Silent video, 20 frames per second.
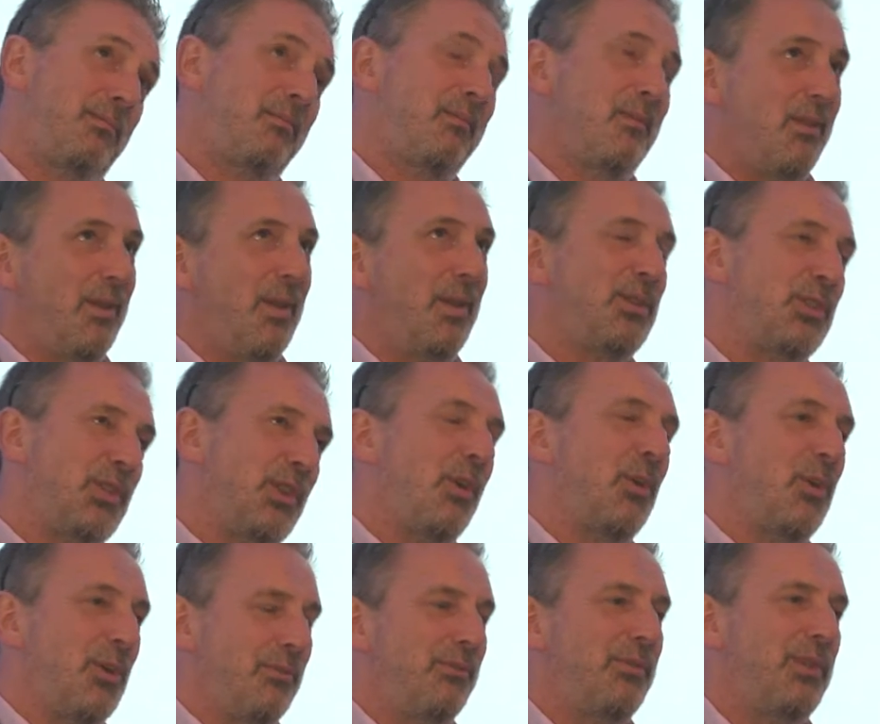No, it's not
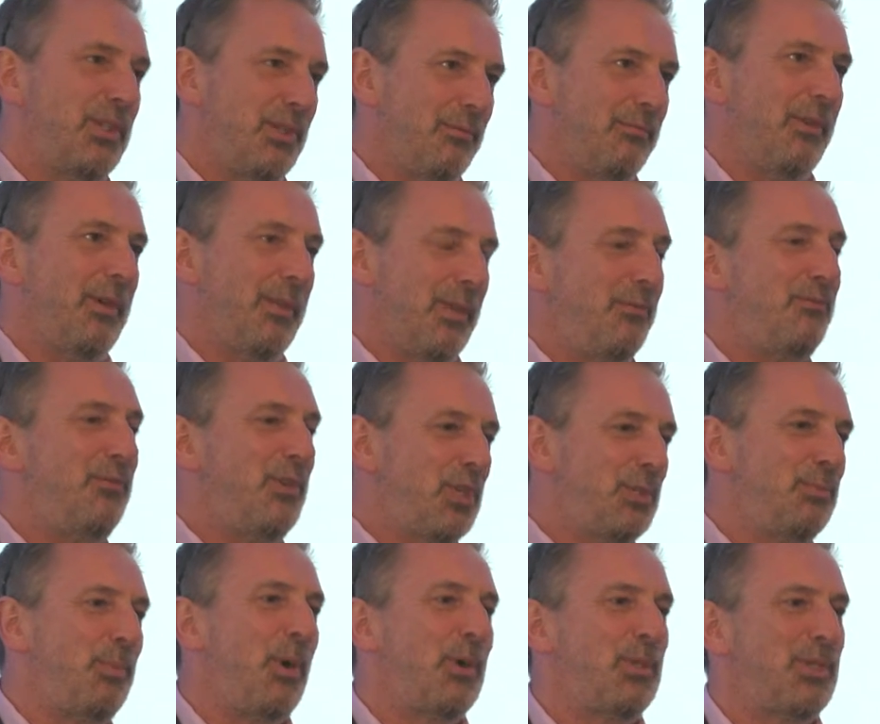called virgin fiber. The
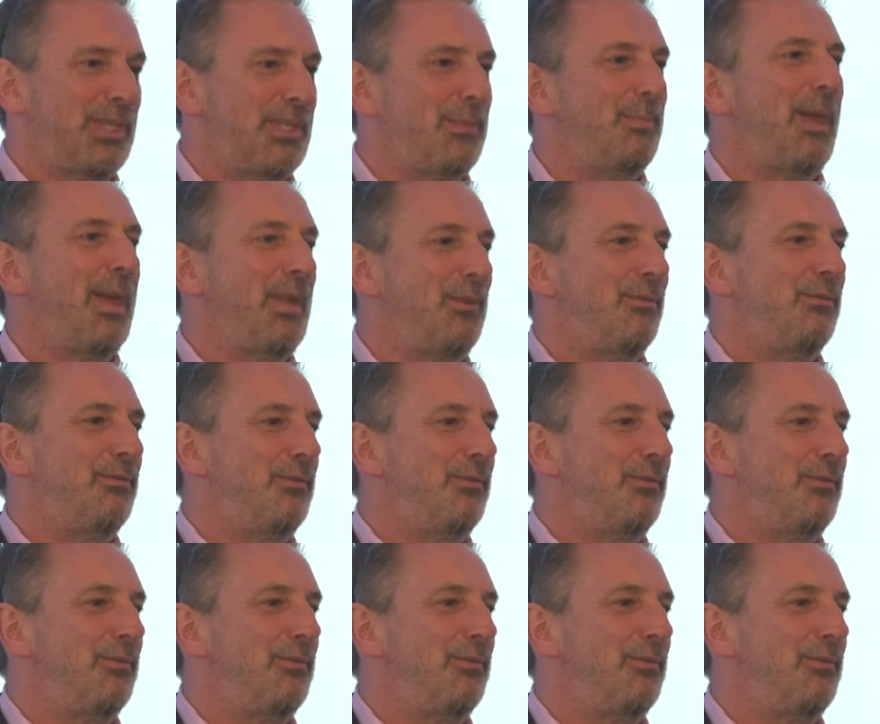first box that's made from